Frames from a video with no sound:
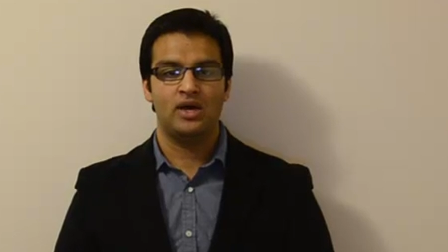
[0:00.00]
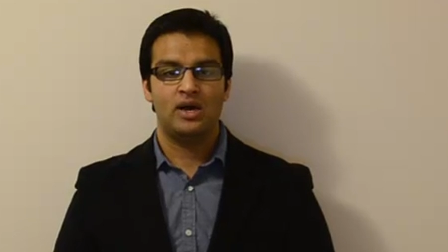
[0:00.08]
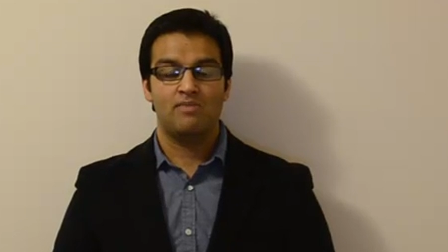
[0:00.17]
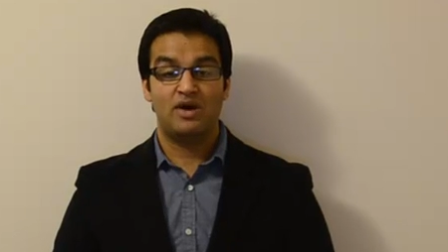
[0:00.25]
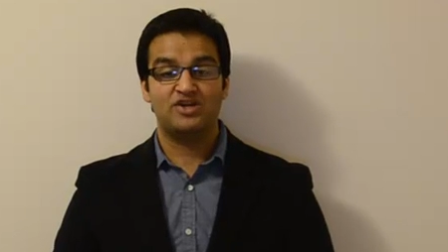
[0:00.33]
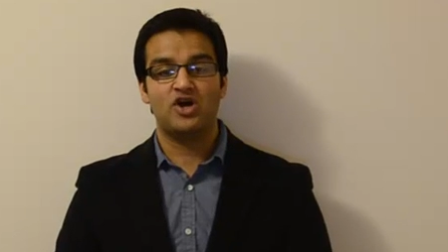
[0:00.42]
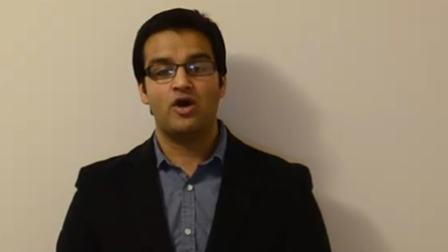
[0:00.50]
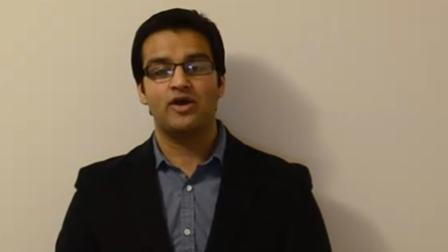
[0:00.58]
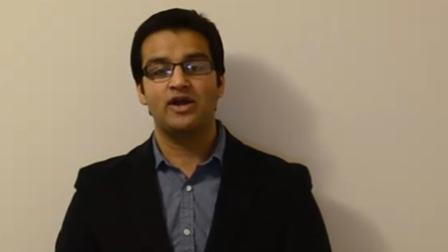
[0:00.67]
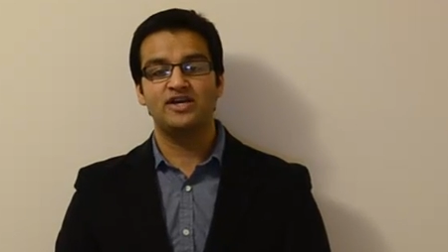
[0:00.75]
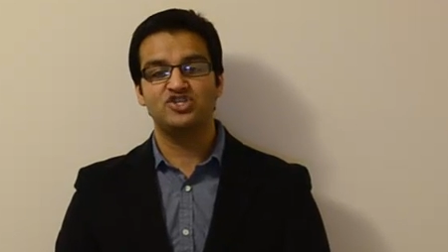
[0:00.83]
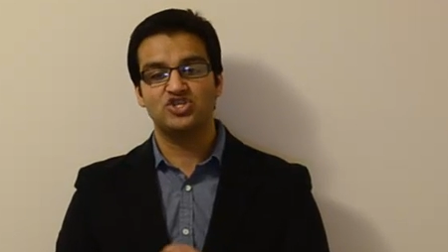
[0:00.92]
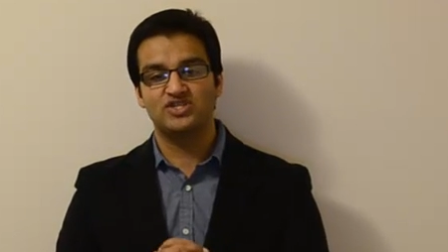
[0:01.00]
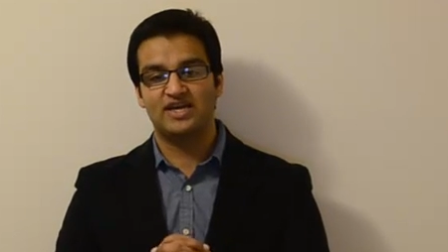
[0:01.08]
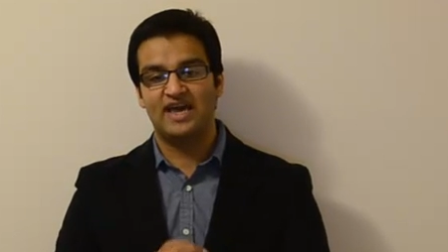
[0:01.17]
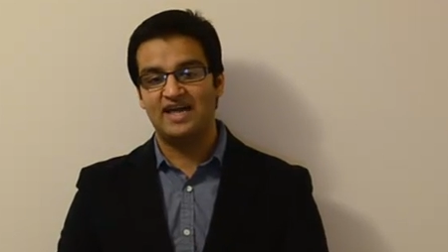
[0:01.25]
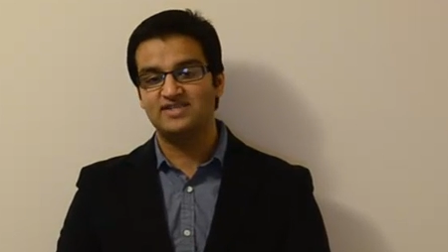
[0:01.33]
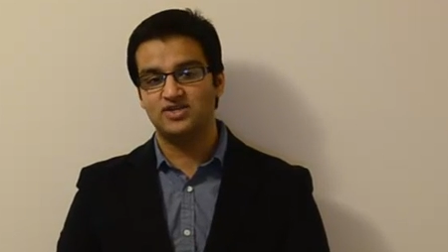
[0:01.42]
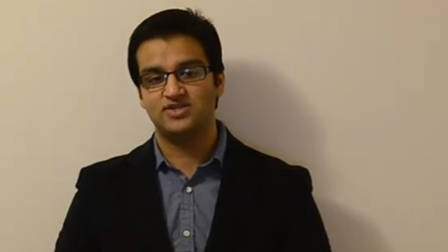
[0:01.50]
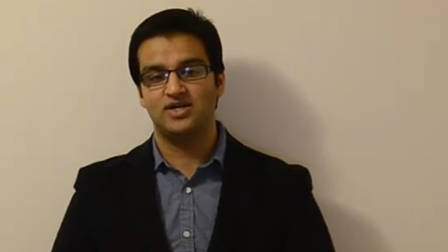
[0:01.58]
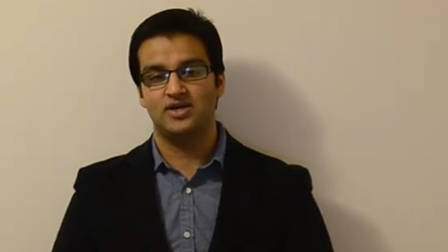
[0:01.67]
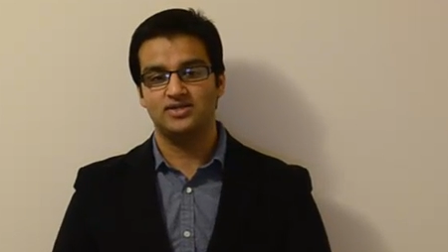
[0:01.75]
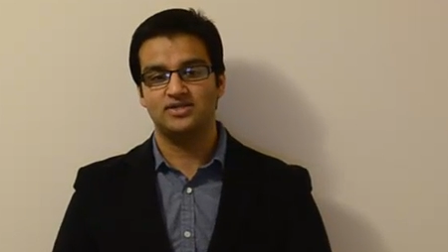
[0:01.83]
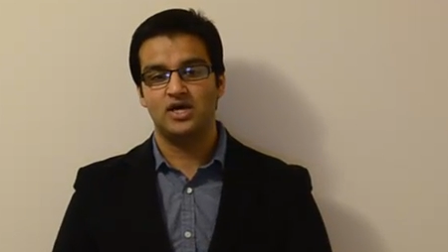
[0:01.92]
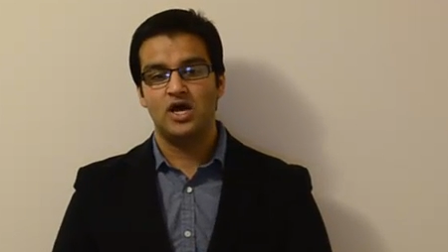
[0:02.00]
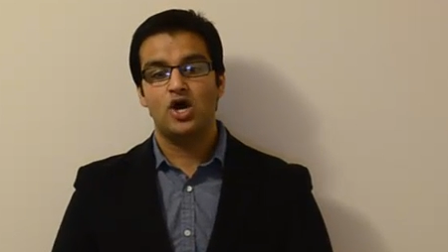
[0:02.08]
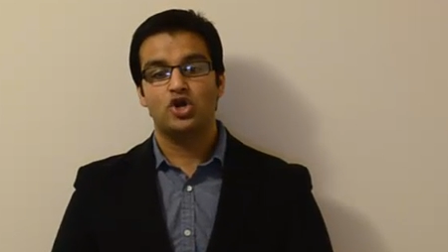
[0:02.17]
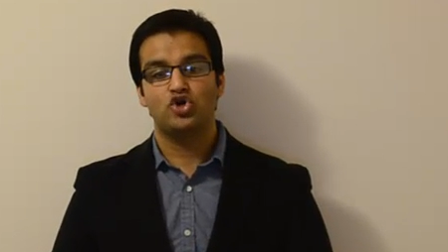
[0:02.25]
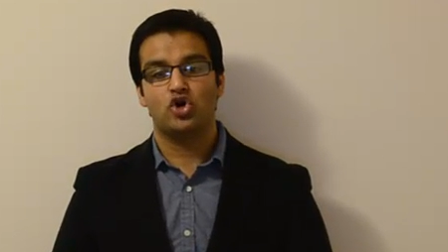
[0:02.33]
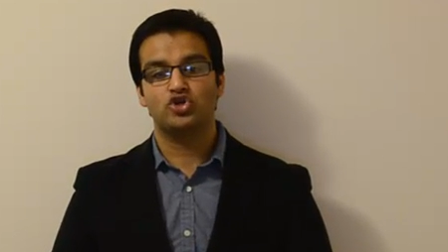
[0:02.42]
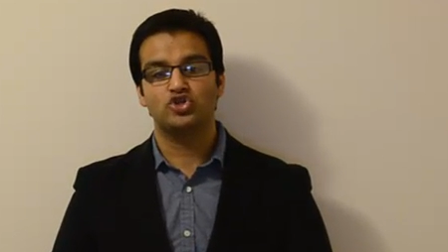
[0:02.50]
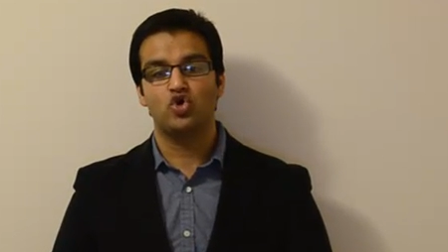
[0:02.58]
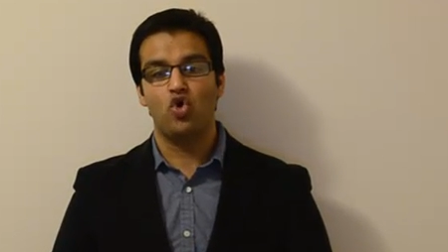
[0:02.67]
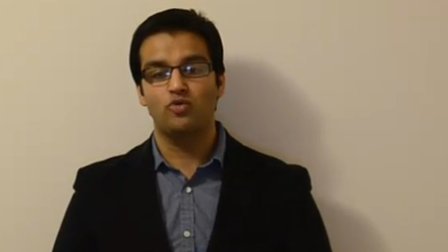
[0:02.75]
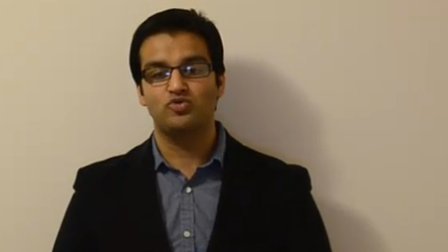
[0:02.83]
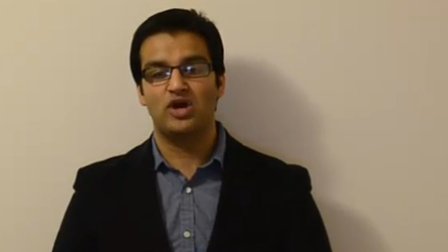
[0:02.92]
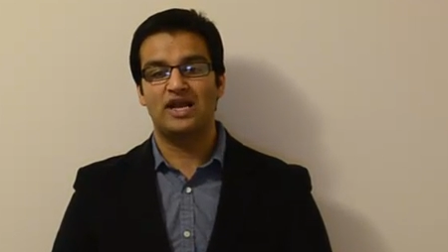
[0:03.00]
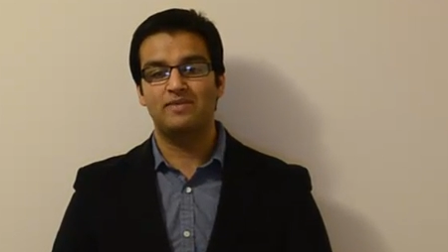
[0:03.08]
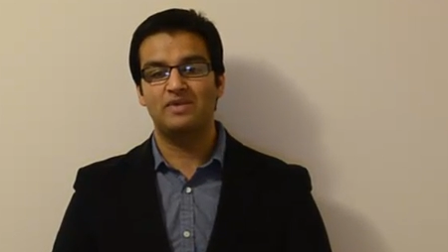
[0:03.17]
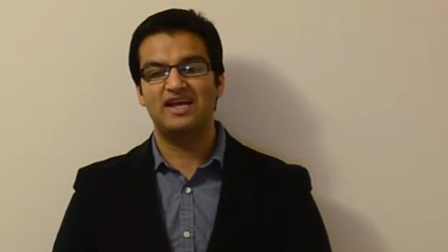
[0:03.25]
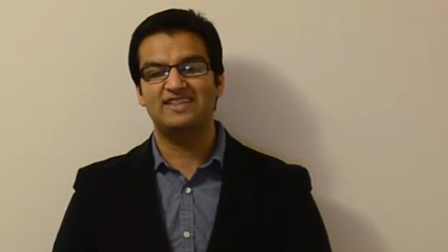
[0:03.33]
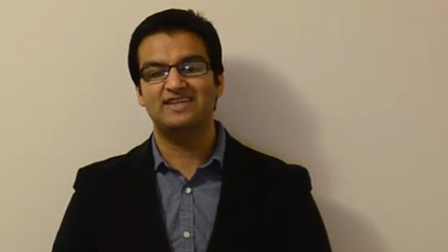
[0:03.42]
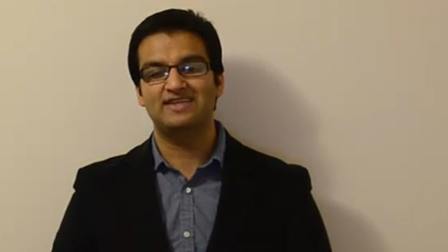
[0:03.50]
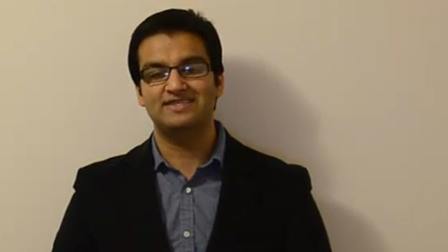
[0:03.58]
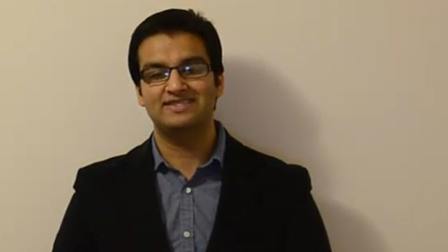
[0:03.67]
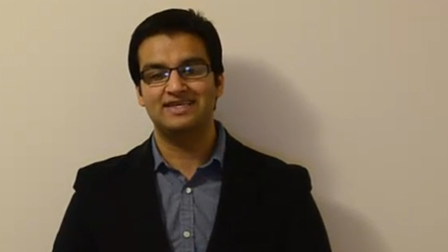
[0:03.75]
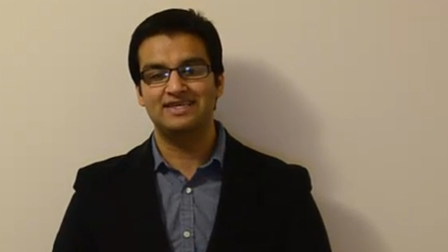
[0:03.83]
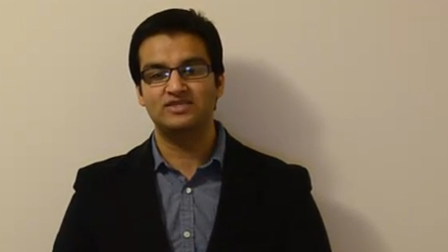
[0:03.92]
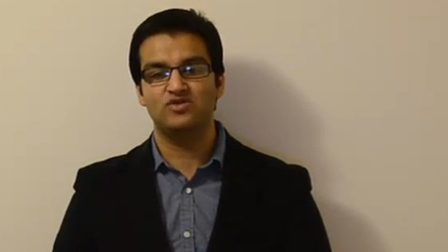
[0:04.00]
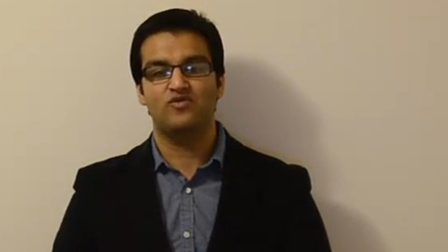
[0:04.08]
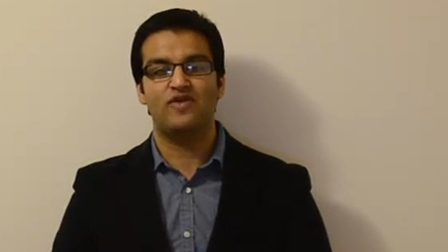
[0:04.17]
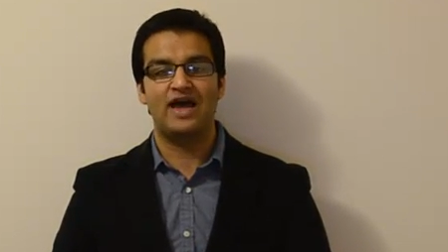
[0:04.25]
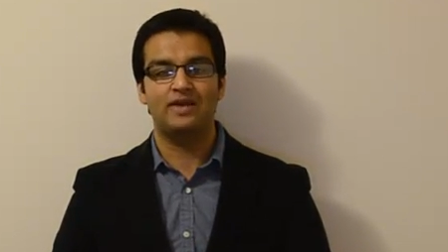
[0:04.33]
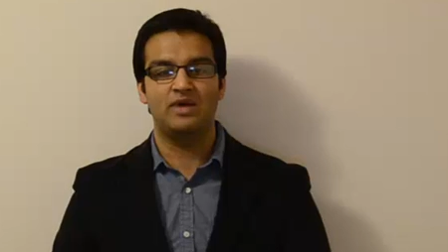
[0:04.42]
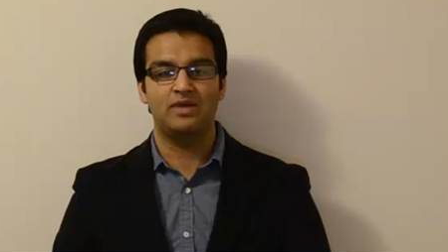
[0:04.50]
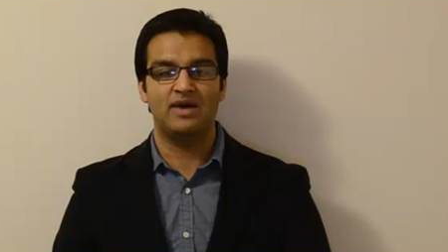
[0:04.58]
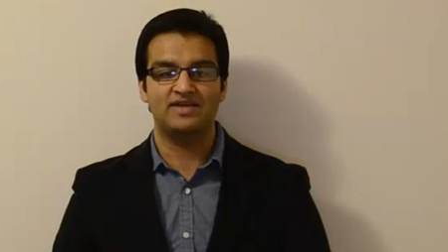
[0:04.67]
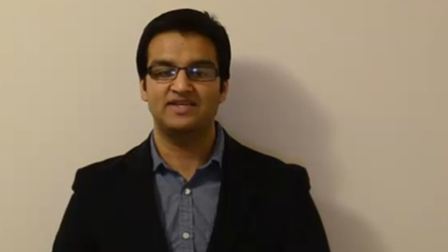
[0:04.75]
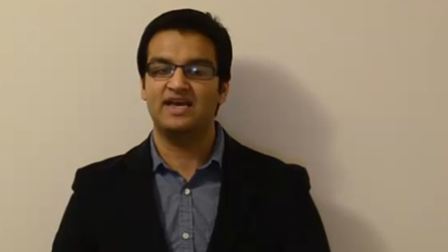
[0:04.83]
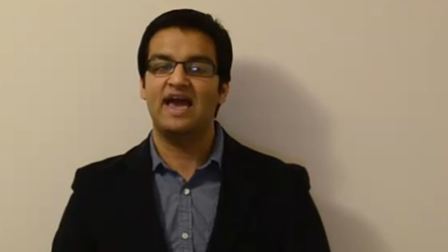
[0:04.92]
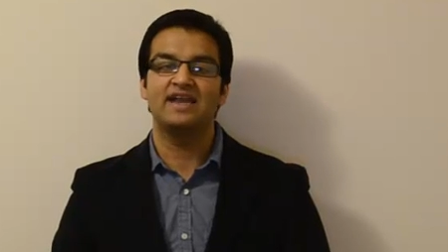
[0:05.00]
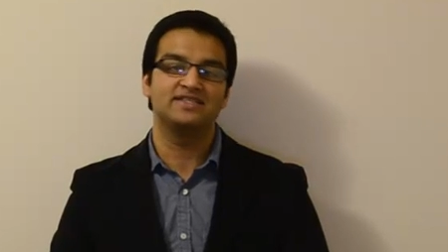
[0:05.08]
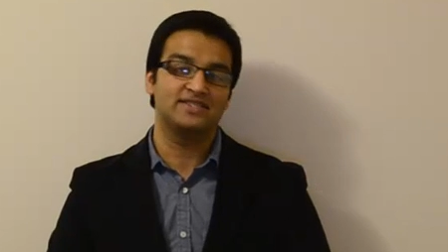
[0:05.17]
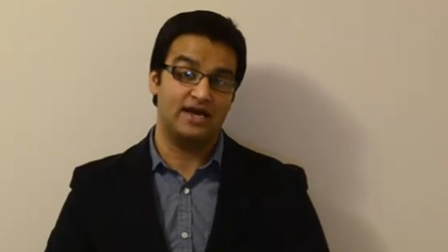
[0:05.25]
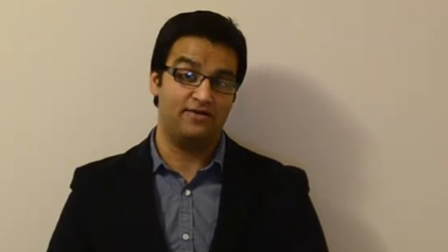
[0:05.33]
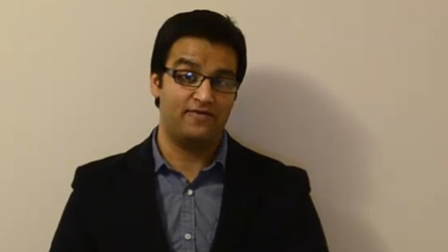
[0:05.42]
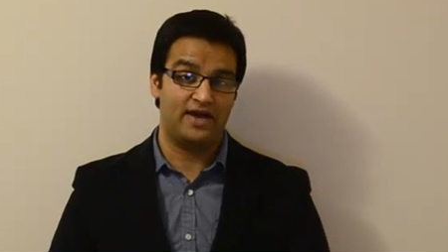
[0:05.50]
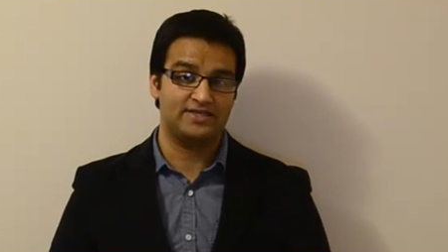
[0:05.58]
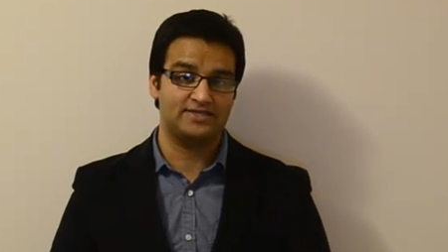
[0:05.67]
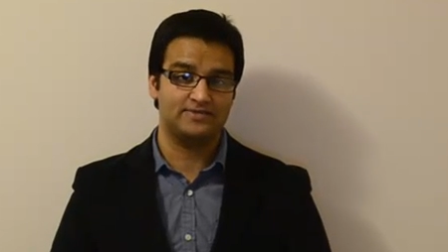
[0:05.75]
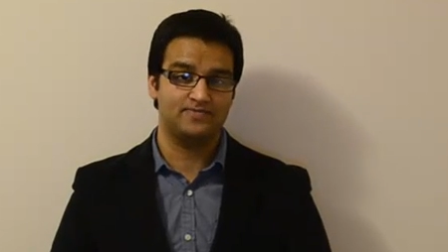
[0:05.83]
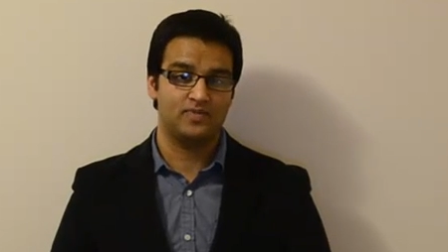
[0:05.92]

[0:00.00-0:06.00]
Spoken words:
By targeting just the cancer cells, doctors hope to eliminate the disease while minimizing any side effects.